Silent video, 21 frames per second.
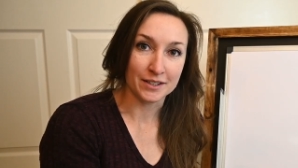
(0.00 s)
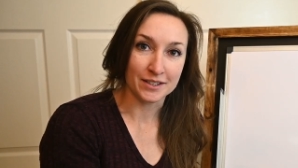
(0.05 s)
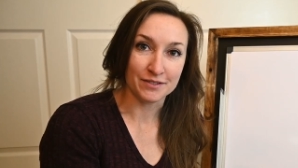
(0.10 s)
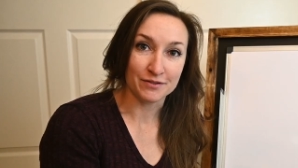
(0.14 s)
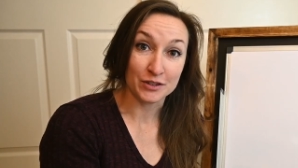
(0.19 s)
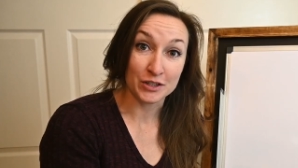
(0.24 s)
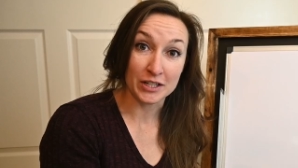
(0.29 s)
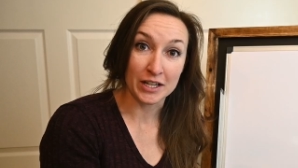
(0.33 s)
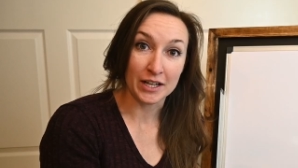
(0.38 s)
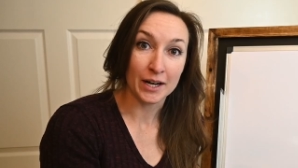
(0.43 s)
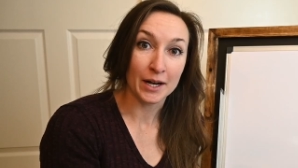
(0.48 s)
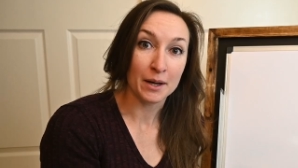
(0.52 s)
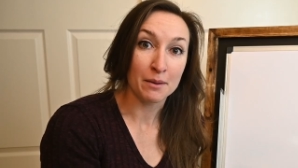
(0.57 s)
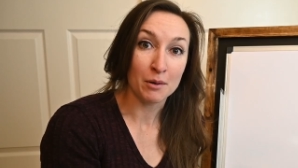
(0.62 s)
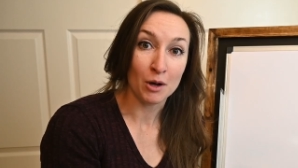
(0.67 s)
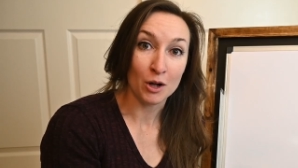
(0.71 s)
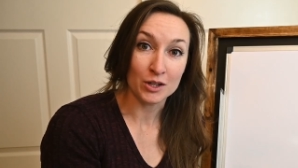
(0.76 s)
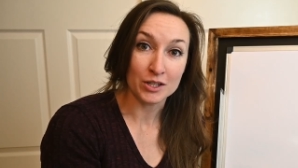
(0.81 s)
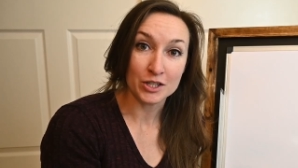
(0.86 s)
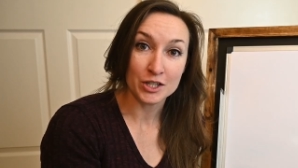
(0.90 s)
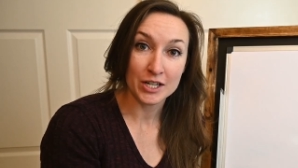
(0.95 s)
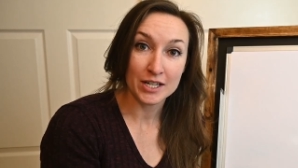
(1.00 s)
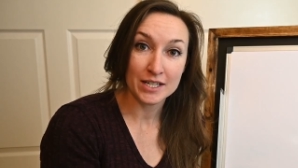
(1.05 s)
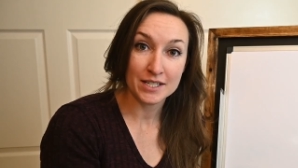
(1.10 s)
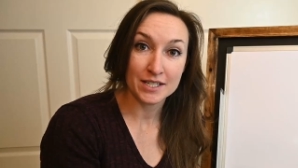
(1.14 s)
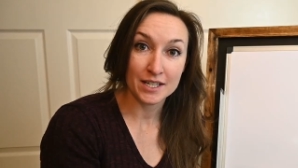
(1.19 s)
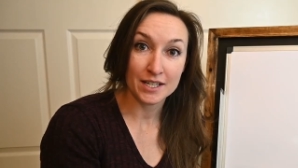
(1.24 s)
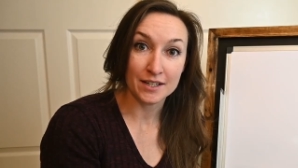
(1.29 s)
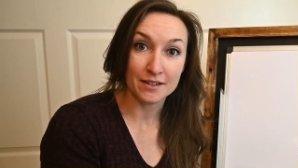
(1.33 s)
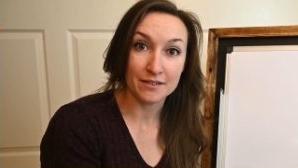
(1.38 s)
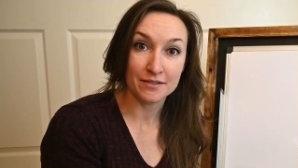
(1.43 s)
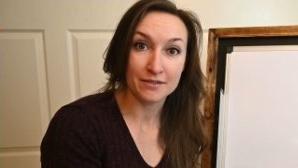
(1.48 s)
and for that I apologize
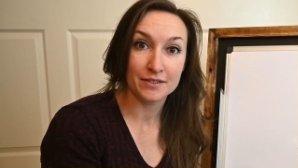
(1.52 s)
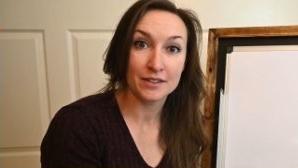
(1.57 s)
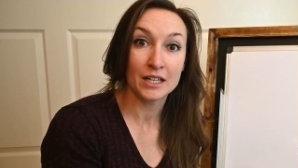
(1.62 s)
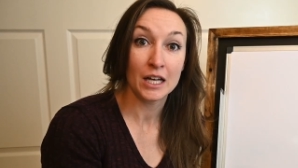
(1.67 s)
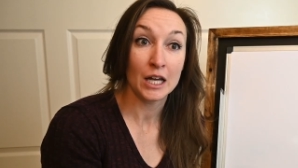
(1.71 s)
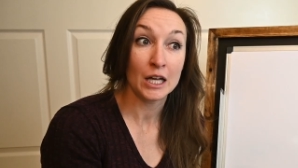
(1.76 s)
if